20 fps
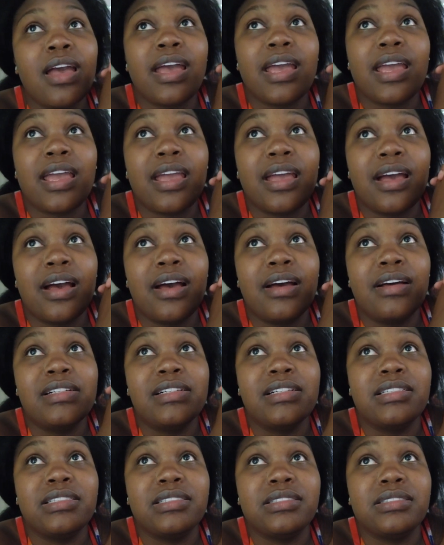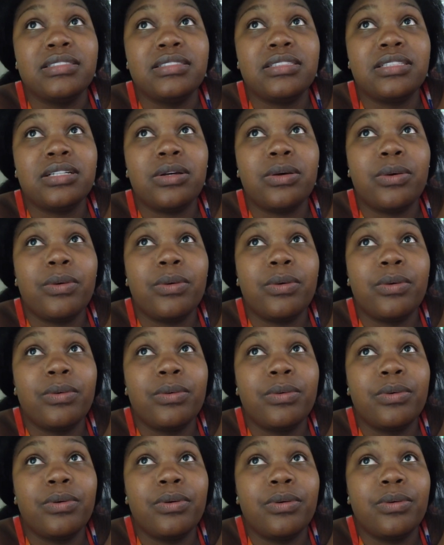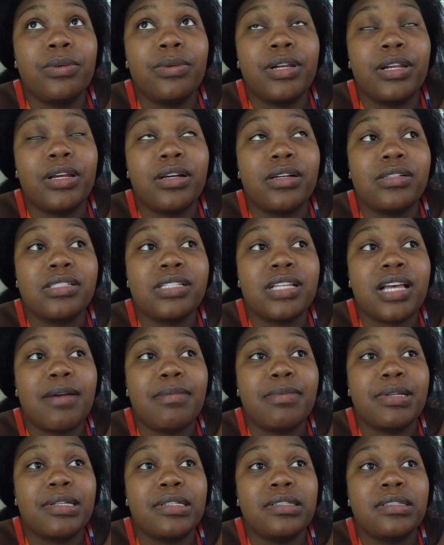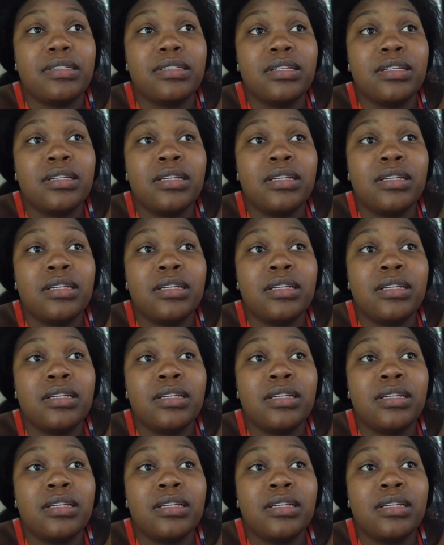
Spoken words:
And what else happened?